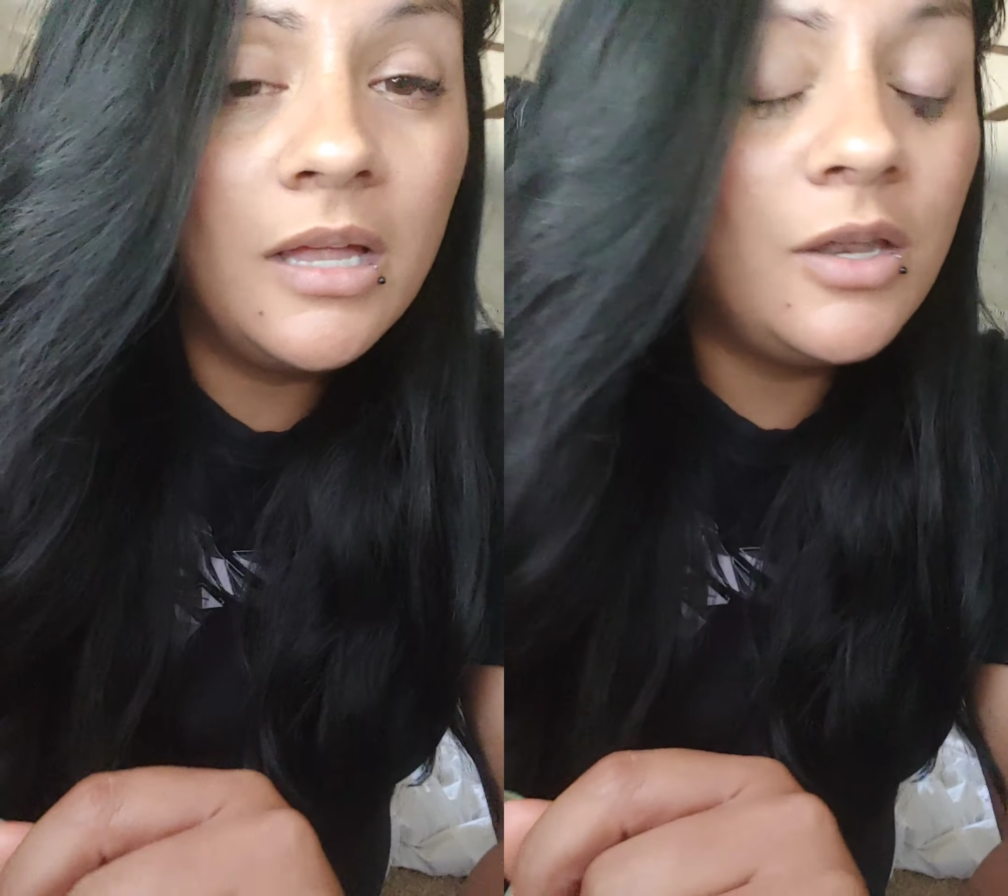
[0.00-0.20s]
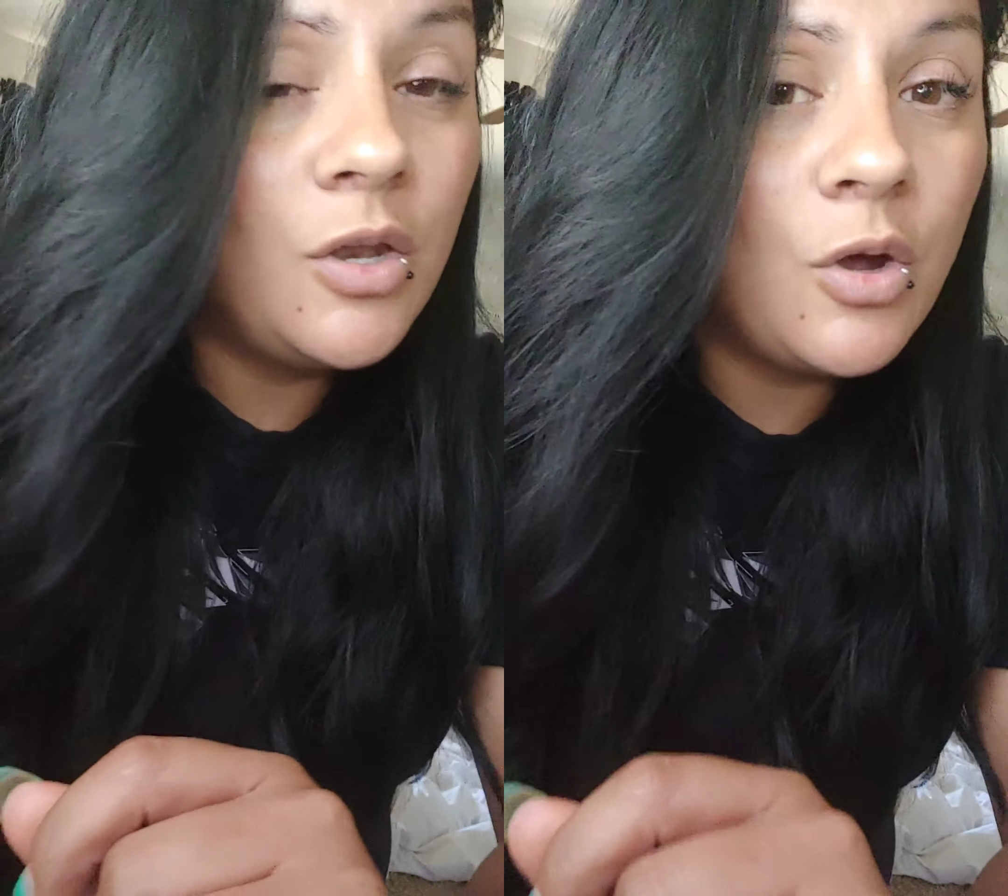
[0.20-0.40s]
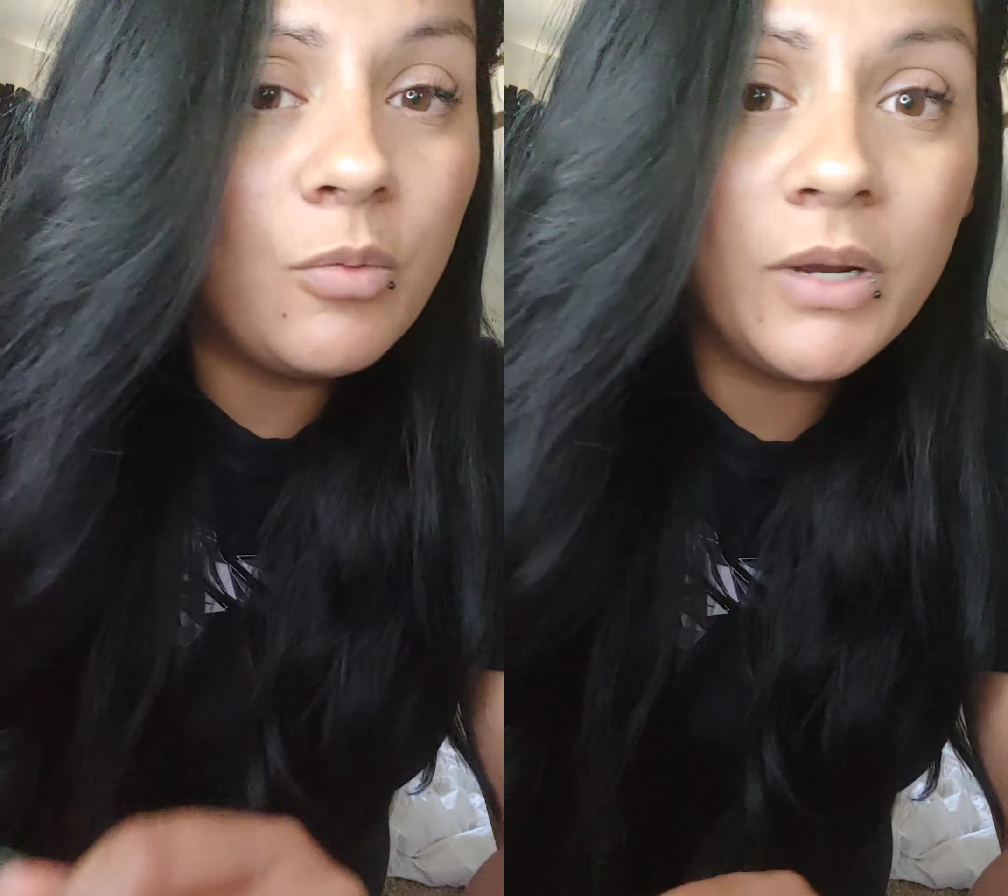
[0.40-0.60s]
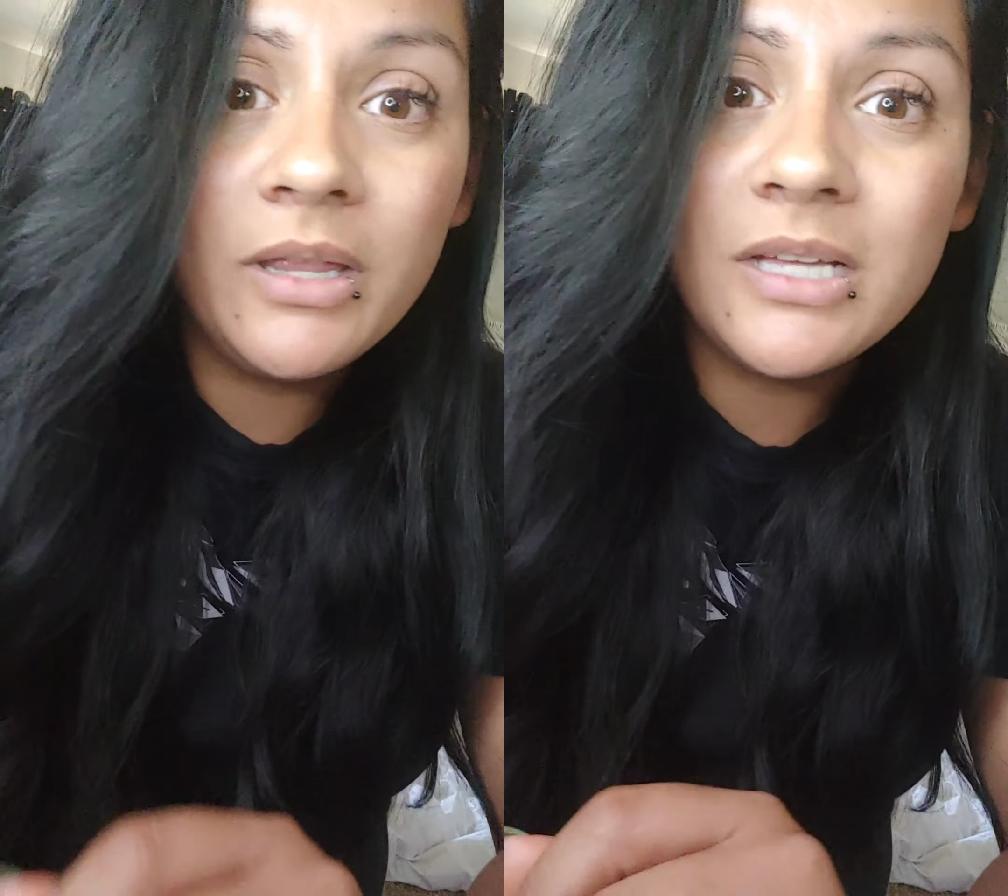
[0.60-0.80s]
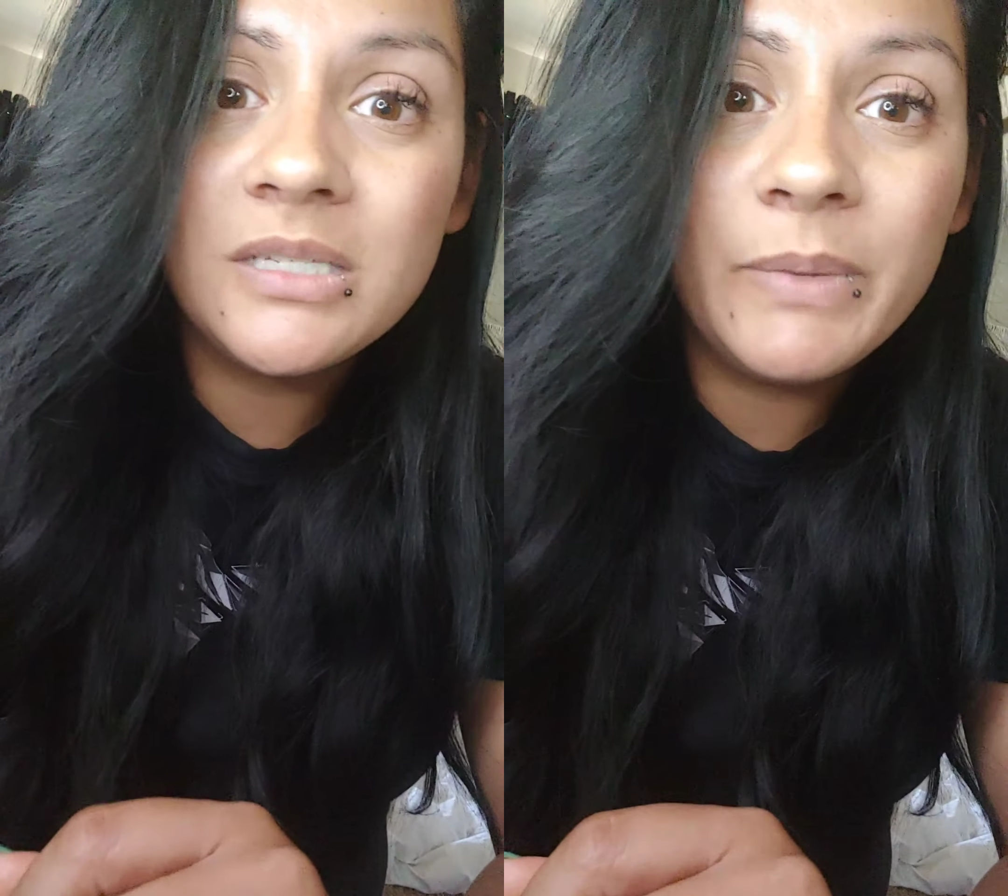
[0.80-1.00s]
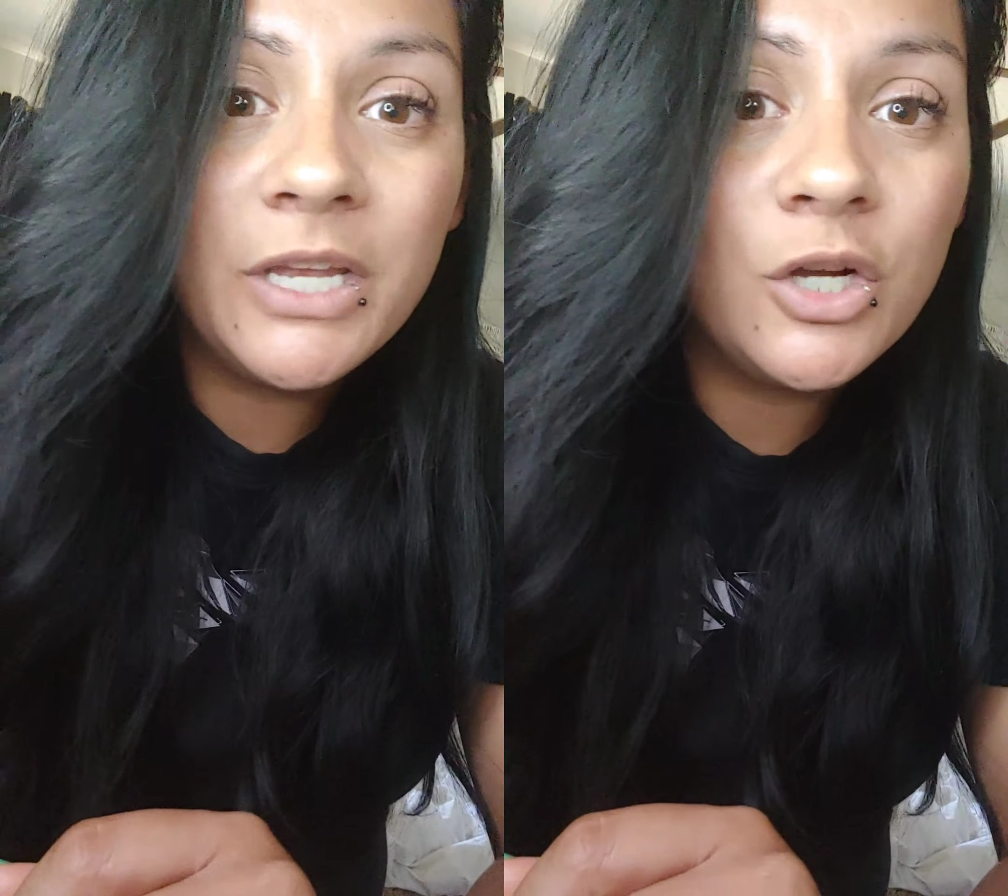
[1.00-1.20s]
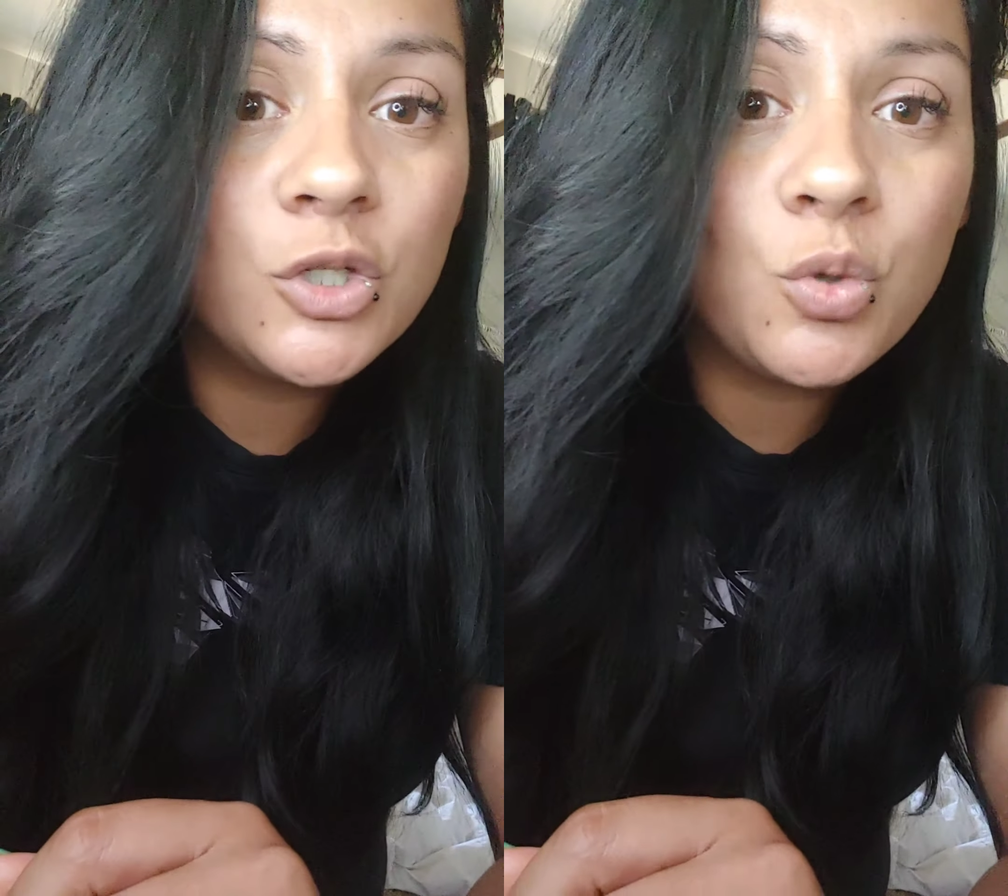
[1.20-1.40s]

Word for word: nobody that's been here